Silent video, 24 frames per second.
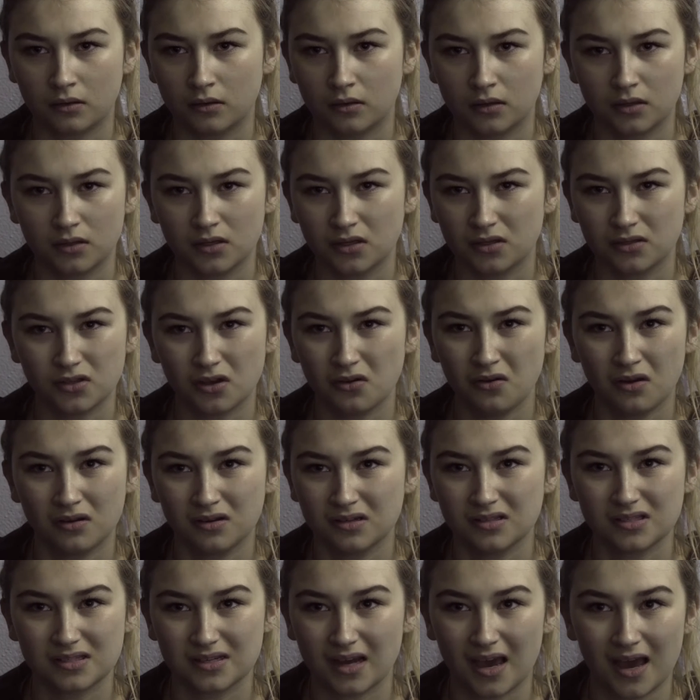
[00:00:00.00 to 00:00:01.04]
During the argument
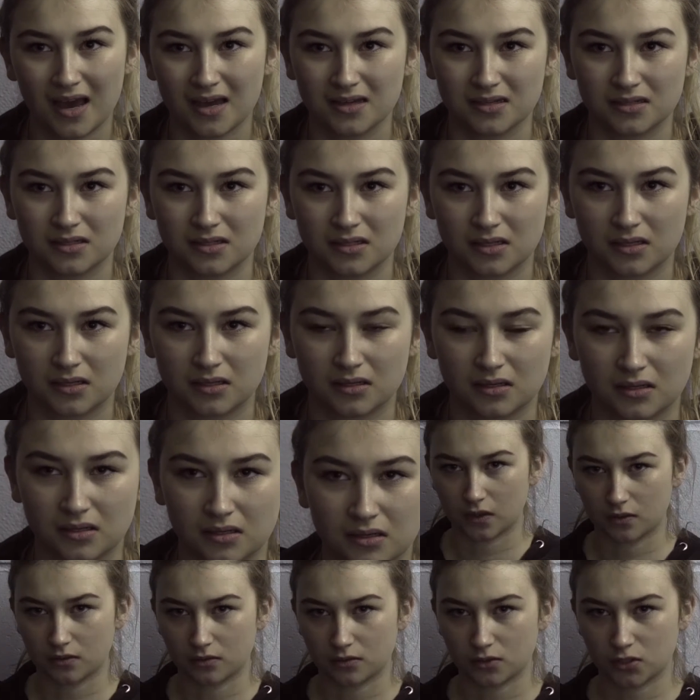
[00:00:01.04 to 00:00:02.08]
scene, Hannah is
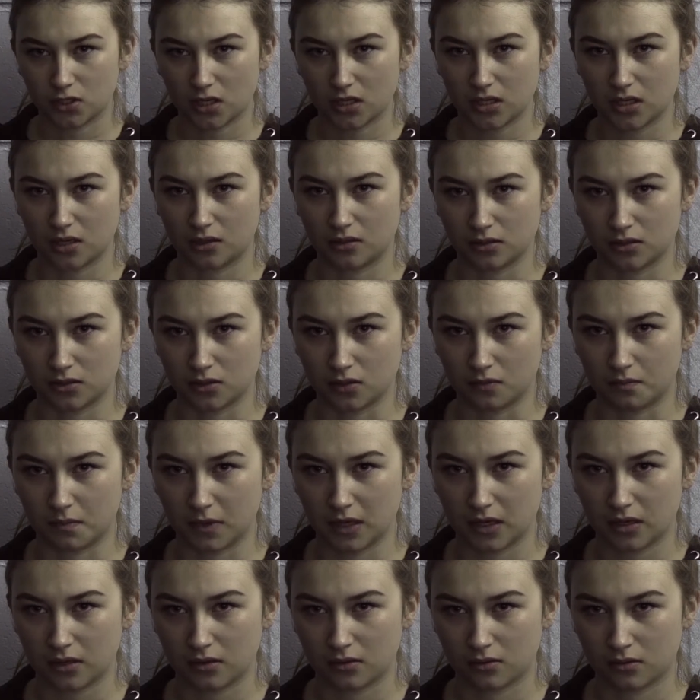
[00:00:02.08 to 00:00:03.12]
well lit with the
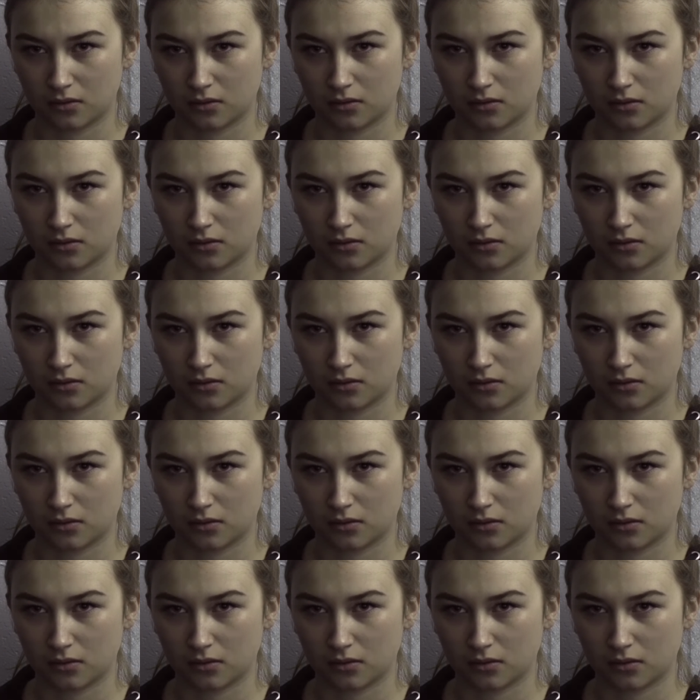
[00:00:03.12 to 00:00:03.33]
background.